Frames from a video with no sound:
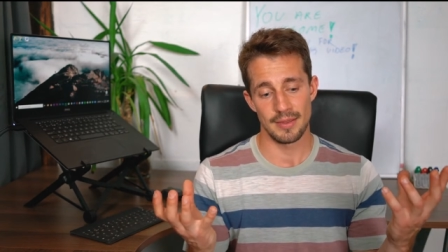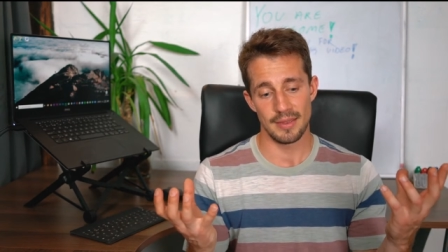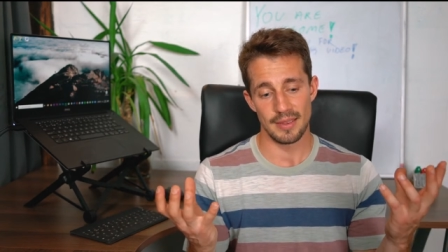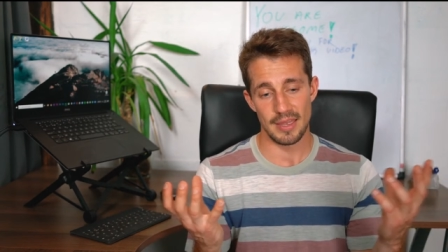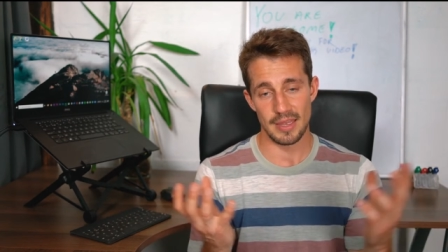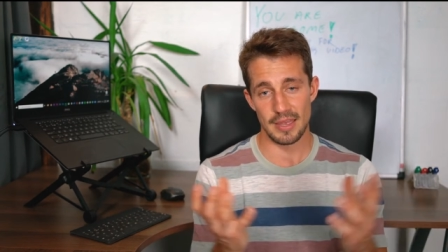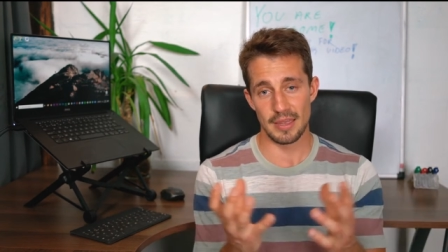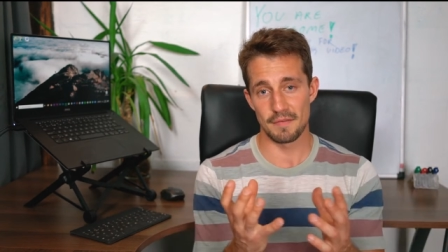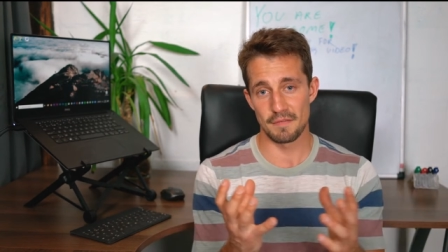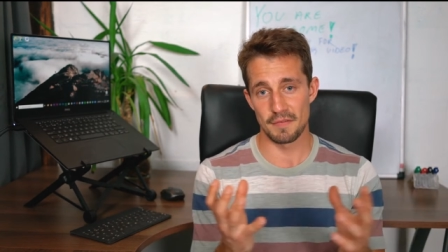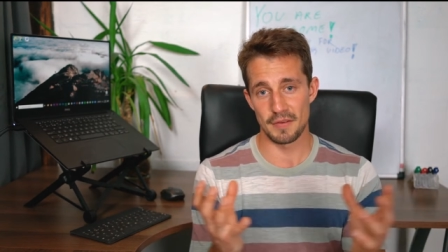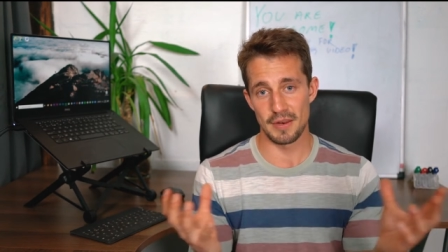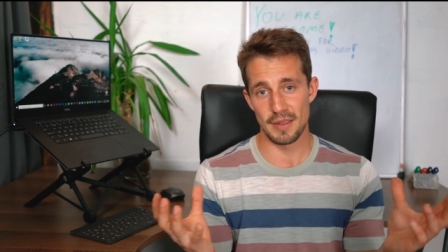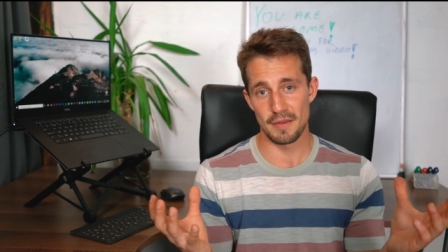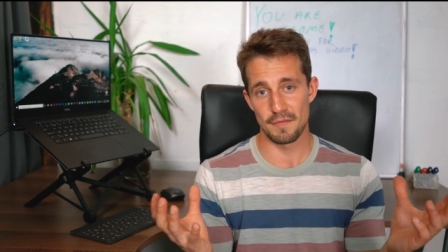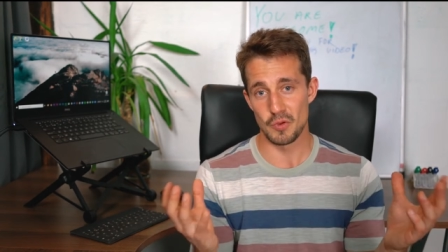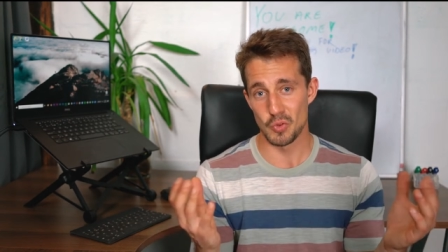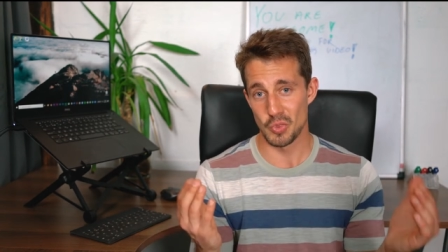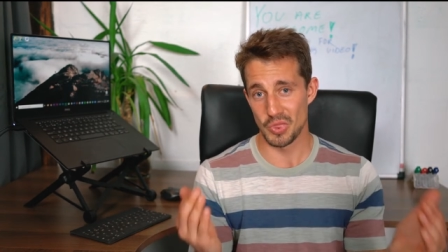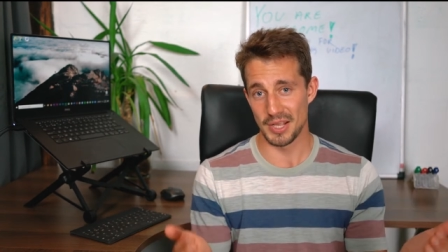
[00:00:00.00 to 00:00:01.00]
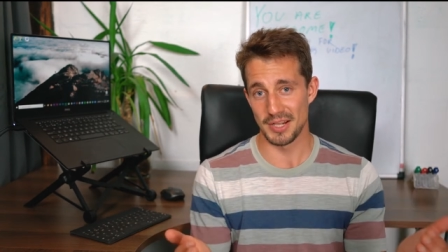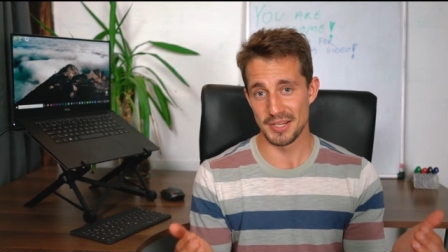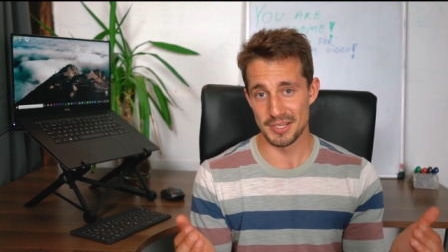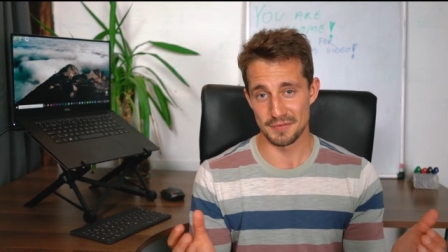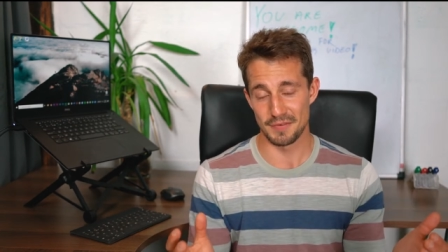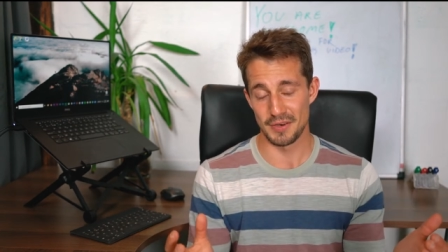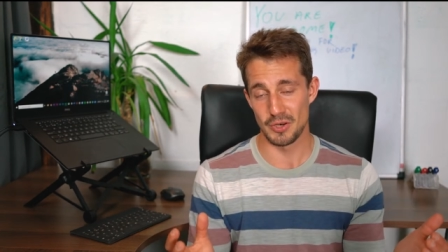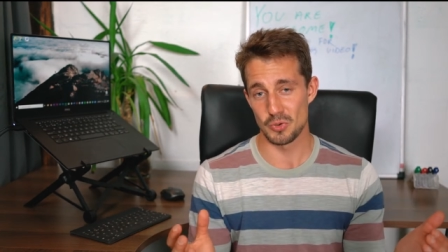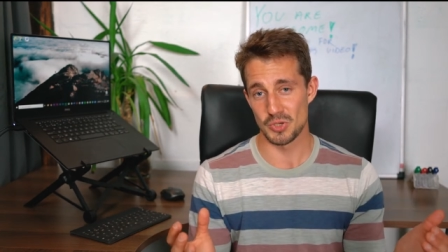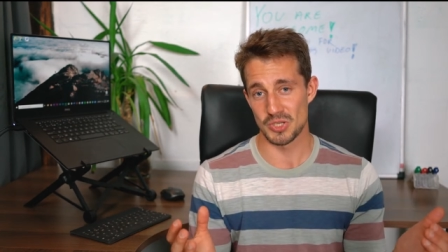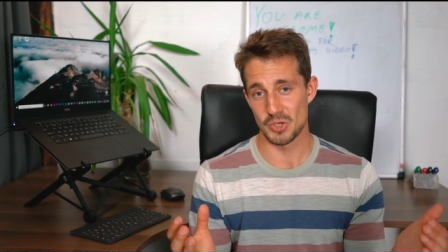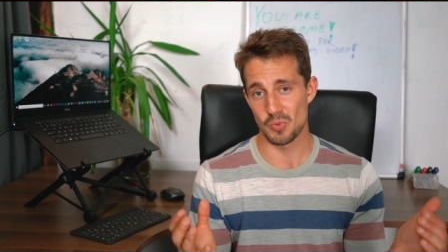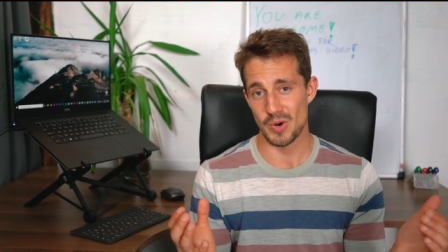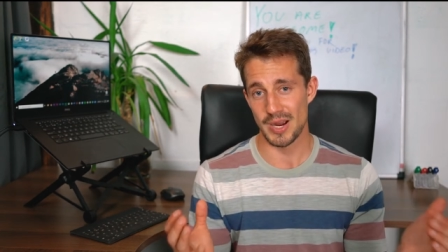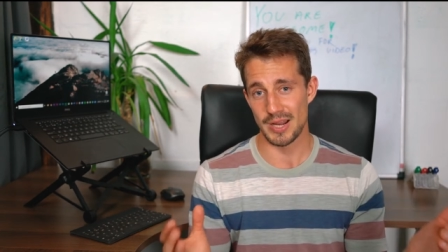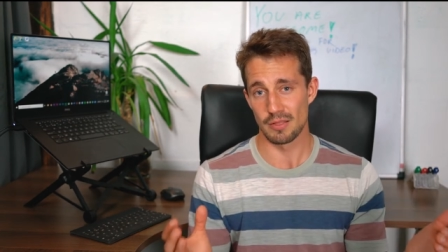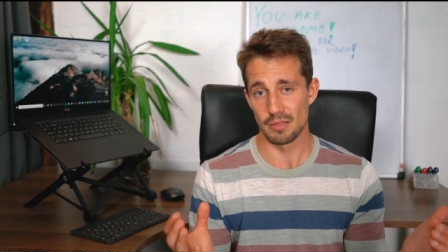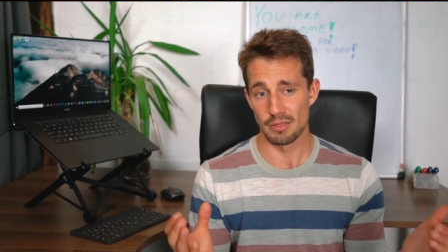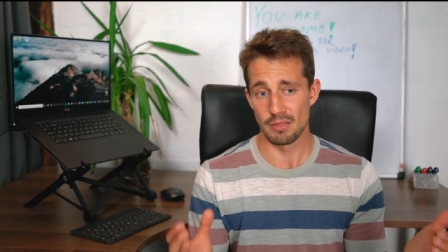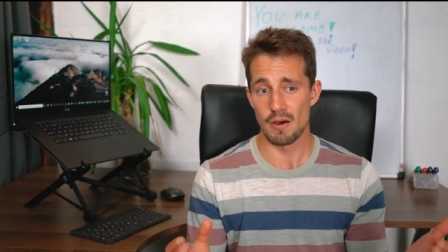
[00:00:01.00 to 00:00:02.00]
even if you think this video is
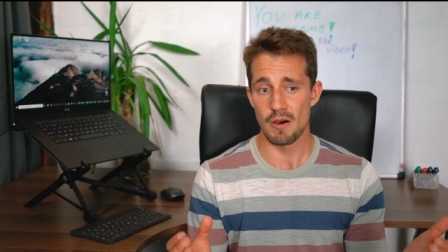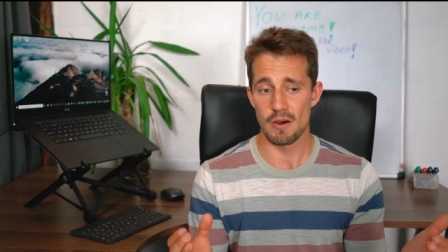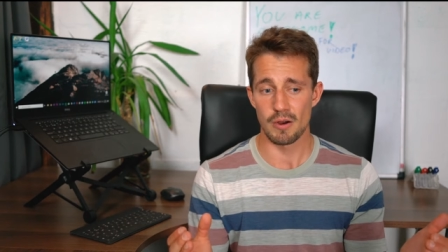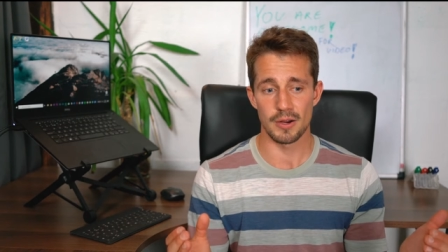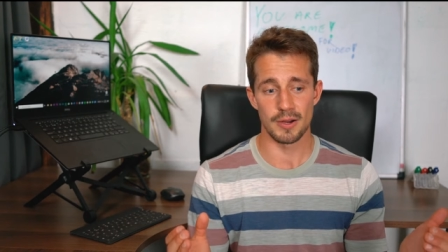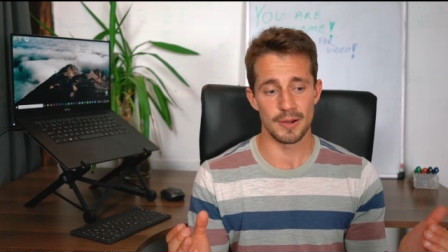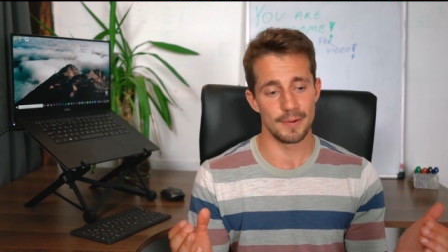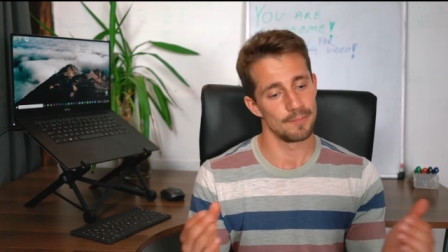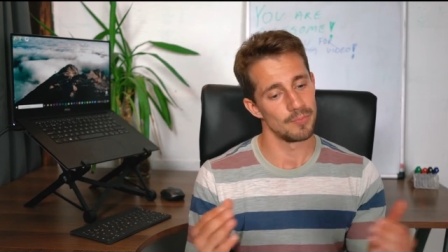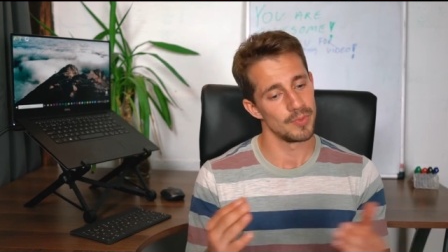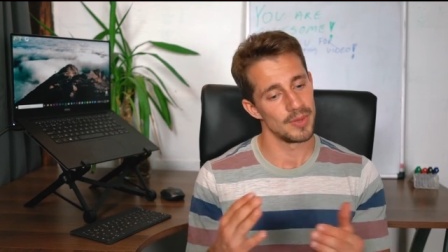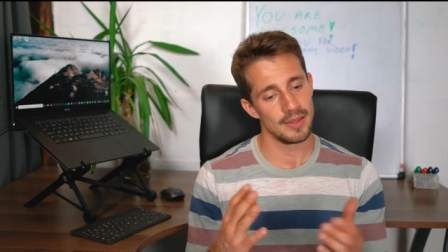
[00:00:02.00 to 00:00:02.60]
quite long,